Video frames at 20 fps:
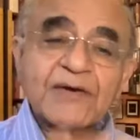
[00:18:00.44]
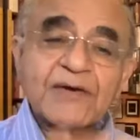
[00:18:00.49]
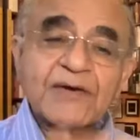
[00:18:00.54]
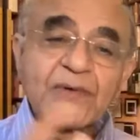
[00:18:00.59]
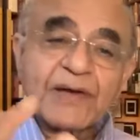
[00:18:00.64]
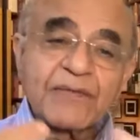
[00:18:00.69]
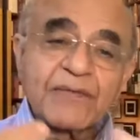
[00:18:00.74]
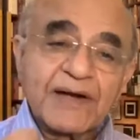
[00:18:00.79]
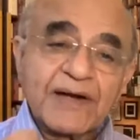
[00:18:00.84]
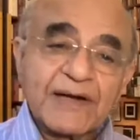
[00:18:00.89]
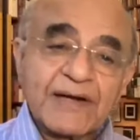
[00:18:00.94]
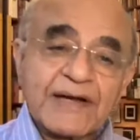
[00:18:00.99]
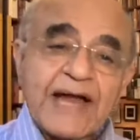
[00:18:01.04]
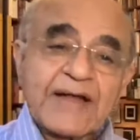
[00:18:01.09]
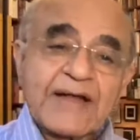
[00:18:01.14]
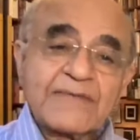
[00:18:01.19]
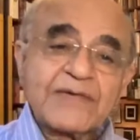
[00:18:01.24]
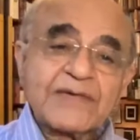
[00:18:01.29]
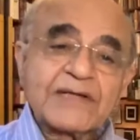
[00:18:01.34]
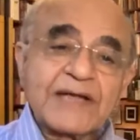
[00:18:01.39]
We were in
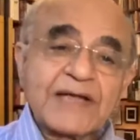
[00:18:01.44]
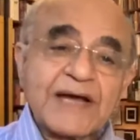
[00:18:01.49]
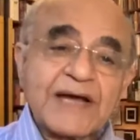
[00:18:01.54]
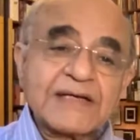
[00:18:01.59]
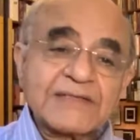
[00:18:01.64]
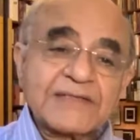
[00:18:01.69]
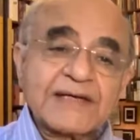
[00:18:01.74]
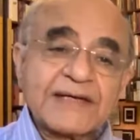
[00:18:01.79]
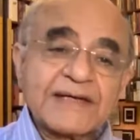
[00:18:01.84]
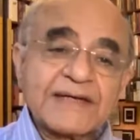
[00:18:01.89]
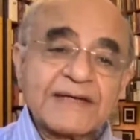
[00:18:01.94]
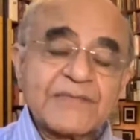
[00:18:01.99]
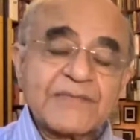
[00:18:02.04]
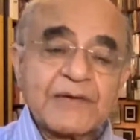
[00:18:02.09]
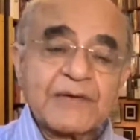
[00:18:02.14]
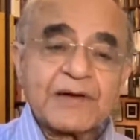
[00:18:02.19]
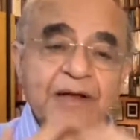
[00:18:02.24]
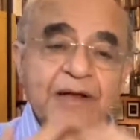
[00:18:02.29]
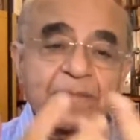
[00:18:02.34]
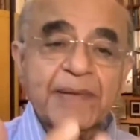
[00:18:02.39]
advertising. We
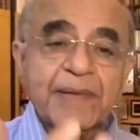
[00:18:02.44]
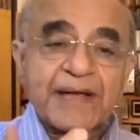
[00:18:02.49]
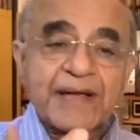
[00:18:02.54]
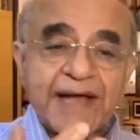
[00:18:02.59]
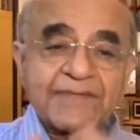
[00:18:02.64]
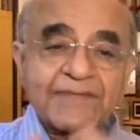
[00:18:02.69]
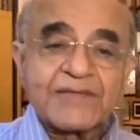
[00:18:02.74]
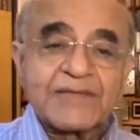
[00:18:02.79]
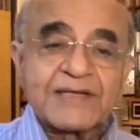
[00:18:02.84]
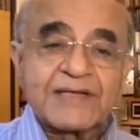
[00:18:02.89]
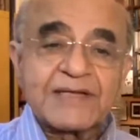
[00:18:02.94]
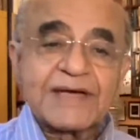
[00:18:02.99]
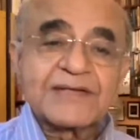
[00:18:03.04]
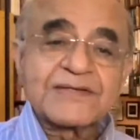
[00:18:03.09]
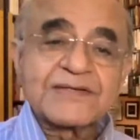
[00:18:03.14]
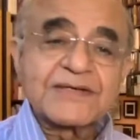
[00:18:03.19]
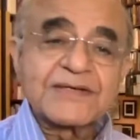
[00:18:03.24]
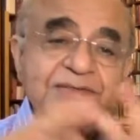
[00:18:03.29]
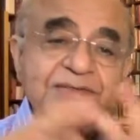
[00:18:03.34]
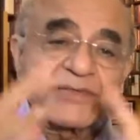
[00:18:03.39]
were a big
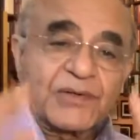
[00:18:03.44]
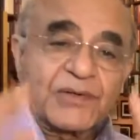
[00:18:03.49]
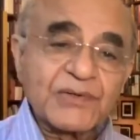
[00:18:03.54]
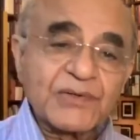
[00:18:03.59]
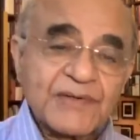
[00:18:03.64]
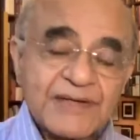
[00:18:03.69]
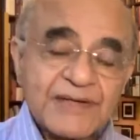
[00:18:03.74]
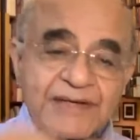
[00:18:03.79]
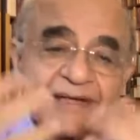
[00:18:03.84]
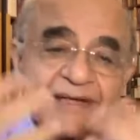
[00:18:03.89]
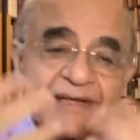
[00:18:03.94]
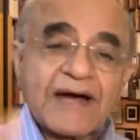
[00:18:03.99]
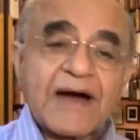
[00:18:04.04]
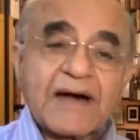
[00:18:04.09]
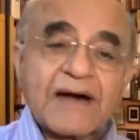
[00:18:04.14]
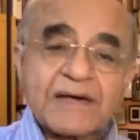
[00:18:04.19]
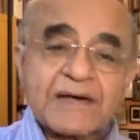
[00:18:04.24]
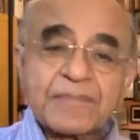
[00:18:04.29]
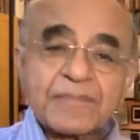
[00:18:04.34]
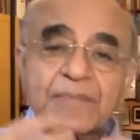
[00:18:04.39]
advertiser. So
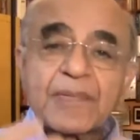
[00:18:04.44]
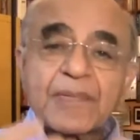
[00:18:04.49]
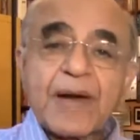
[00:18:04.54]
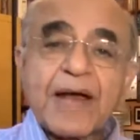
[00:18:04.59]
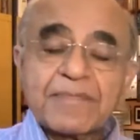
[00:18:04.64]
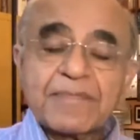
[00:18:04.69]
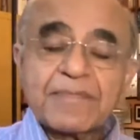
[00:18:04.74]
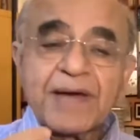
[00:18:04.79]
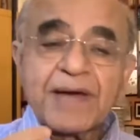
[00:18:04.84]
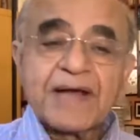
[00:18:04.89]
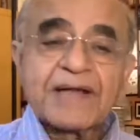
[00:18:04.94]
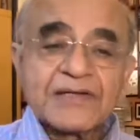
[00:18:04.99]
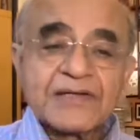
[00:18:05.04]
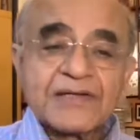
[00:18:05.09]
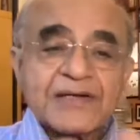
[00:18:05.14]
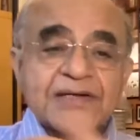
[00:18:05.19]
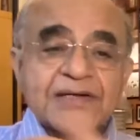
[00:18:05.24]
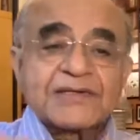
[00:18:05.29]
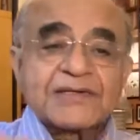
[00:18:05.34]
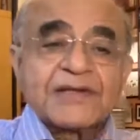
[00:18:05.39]
our brand
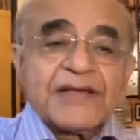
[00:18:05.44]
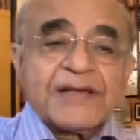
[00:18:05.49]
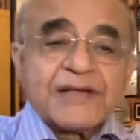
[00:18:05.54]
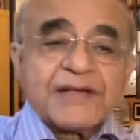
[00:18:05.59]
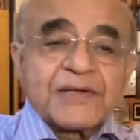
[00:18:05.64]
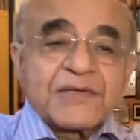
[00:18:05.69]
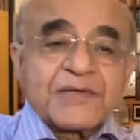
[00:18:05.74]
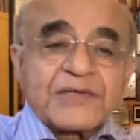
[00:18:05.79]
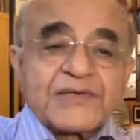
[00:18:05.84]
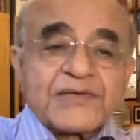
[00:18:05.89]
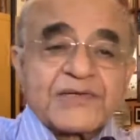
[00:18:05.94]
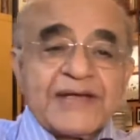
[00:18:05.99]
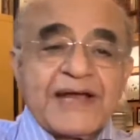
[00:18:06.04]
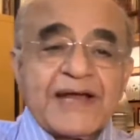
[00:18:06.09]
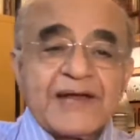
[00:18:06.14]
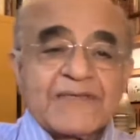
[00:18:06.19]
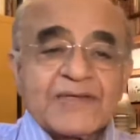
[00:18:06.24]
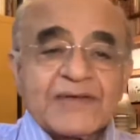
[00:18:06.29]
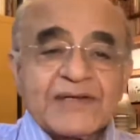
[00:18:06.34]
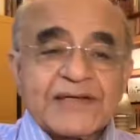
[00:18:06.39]
managers needed to see
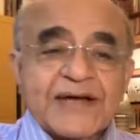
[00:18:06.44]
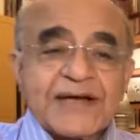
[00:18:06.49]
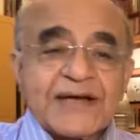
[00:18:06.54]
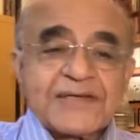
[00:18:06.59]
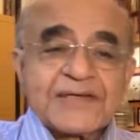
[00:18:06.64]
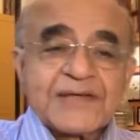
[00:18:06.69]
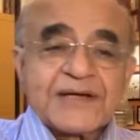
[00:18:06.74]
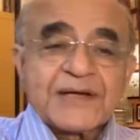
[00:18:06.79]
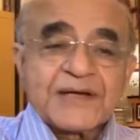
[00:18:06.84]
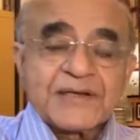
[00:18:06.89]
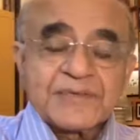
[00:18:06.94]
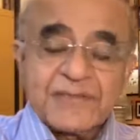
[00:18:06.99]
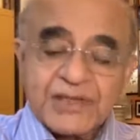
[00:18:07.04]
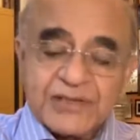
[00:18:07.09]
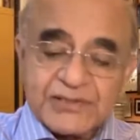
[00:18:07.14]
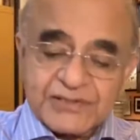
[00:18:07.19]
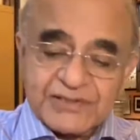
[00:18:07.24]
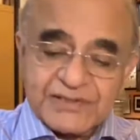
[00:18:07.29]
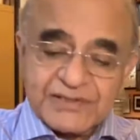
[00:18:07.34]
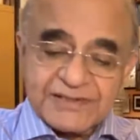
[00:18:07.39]
advertising
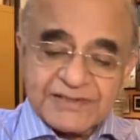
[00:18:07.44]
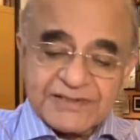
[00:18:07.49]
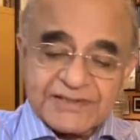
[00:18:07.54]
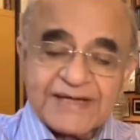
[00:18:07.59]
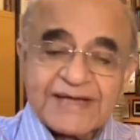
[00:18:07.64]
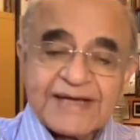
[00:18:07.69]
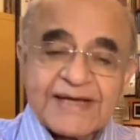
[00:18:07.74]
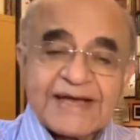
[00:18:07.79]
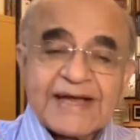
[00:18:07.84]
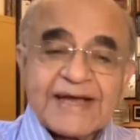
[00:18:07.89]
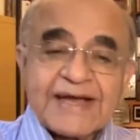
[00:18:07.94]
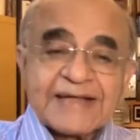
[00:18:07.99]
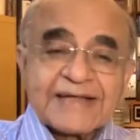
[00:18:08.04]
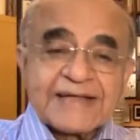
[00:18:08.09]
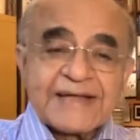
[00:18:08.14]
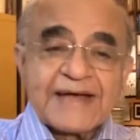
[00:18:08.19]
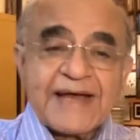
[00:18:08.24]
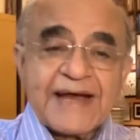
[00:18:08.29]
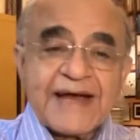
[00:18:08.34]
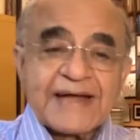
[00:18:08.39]
commercials. And
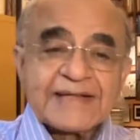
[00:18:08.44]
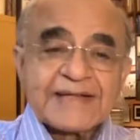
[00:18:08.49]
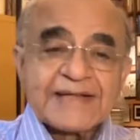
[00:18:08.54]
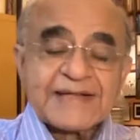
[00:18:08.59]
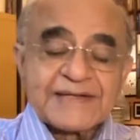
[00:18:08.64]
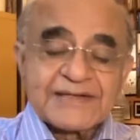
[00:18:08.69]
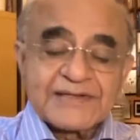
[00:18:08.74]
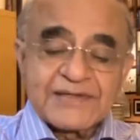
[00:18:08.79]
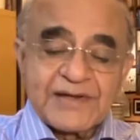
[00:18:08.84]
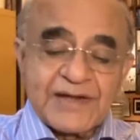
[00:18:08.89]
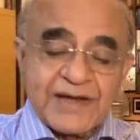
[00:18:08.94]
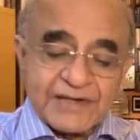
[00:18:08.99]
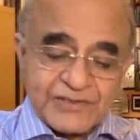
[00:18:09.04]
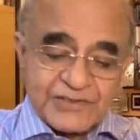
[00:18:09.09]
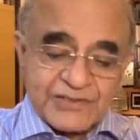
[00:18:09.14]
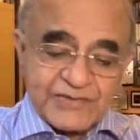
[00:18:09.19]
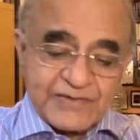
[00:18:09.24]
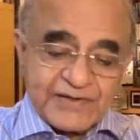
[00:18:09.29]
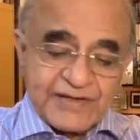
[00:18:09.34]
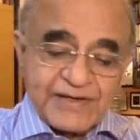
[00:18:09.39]
they had this
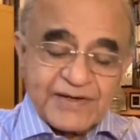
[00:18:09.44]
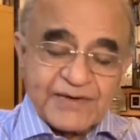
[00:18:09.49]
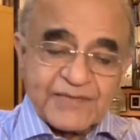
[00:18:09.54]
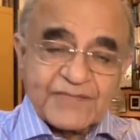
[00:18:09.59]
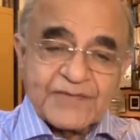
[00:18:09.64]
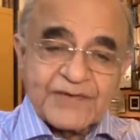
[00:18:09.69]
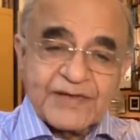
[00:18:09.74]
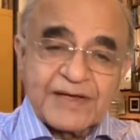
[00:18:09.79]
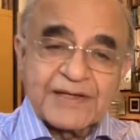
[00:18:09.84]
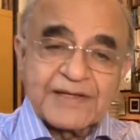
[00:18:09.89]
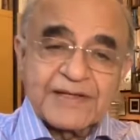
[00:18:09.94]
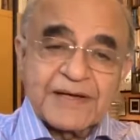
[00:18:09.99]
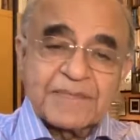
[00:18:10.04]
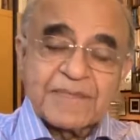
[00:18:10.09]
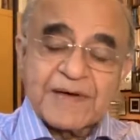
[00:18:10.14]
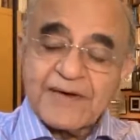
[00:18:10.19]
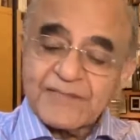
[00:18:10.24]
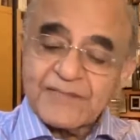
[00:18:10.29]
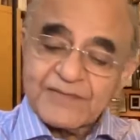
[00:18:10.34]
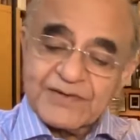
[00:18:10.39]
luxury of seeing them
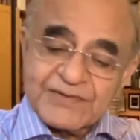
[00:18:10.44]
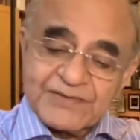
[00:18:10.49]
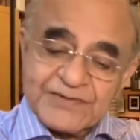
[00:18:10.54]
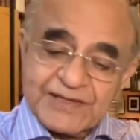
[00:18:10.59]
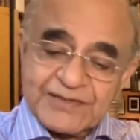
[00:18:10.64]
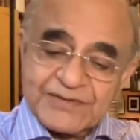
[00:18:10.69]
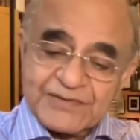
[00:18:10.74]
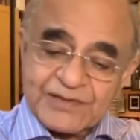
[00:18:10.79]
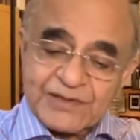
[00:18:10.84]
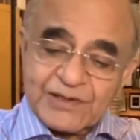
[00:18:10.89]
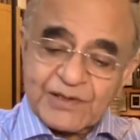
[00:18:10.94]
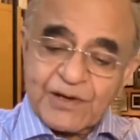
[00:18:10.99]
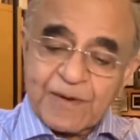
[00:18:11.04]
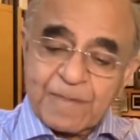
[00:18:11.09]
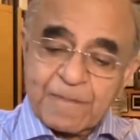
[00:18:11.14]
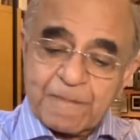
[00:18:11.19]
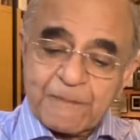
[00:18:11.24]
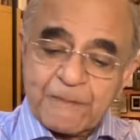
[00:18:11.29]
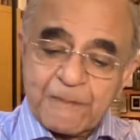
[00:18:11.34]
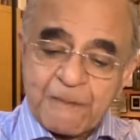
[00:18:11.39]
after 6
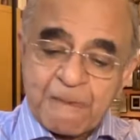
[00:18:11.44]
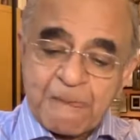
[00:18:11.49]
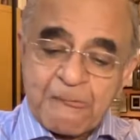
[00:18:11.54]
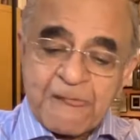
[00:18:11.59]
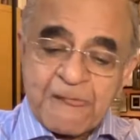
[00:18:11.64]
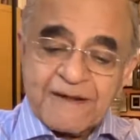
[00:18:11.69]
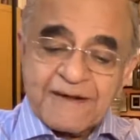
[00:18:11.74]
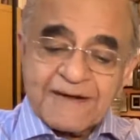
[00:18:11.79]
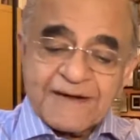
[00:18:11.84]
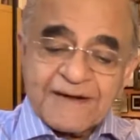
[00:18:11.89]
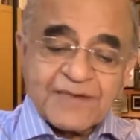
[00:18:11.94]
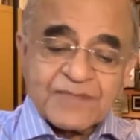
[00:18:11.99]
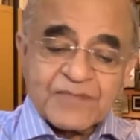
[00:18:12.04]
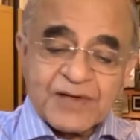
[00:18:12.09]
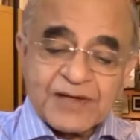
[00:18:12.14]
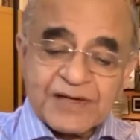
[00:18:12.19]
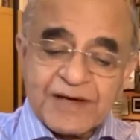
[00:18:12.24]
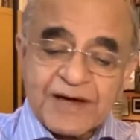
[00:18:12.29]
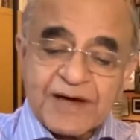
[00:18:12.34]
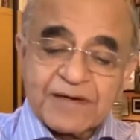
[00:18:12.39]
o'clock, after
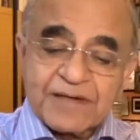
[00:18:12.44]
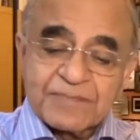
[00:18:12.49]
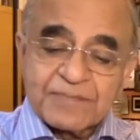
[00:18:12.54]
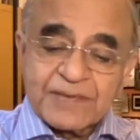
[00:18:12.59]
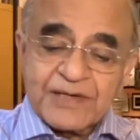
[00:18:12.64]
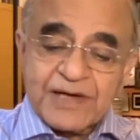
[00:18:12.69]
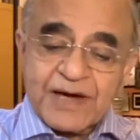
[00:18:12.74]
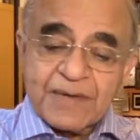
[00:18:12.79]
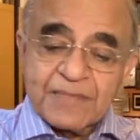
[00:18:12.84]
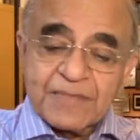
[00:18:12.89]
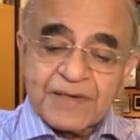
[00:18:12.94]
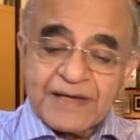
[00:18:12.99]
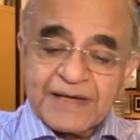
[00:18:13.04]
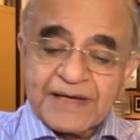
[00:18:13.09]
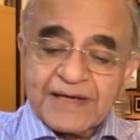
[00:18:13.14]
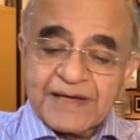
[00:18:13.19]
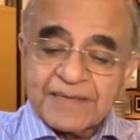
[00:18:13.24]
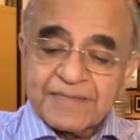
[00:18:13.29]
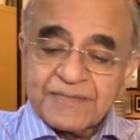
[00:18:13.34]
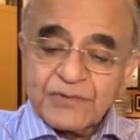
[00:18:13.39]
Kamble
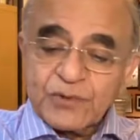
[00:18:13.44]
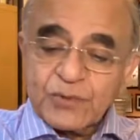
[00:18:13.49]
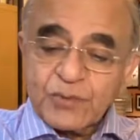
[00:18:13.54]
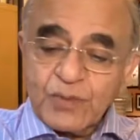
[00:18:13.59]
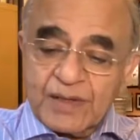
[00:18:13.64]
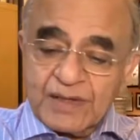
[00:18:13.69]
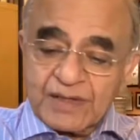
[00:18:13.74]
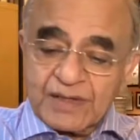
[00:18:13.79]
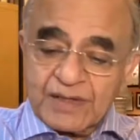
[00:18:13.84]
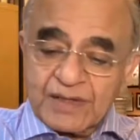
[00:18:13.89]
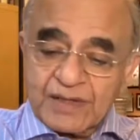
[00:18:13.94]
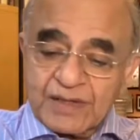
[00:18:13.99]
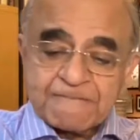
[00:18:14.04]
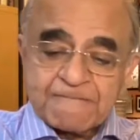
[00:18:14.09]
came to work.